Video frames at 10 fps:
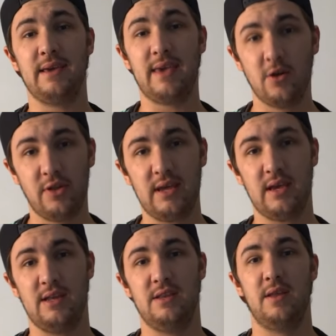kilning
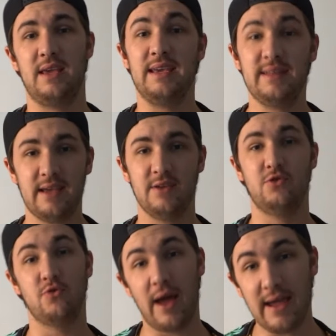and heating and
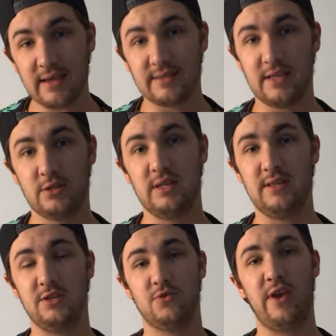drying essentially
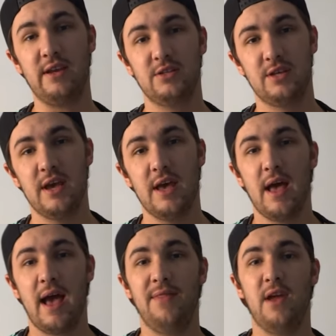these grains,
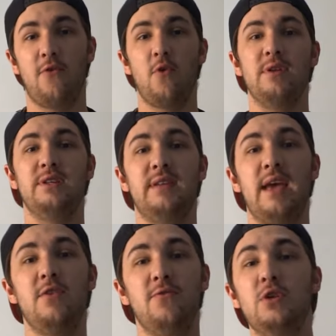and therefore instead
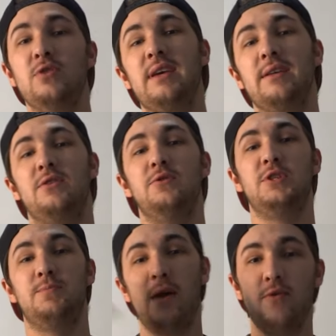of using it to
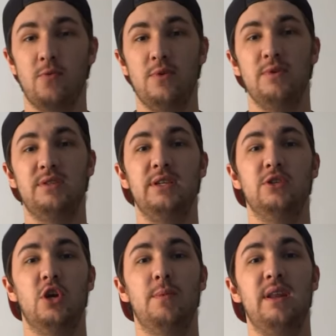spout that we would see in
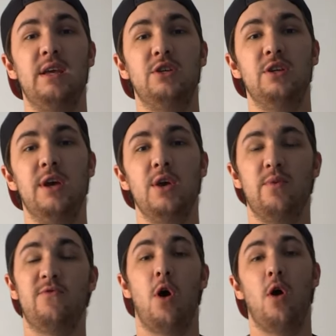germination,
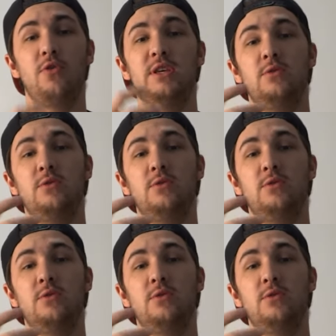we've got all these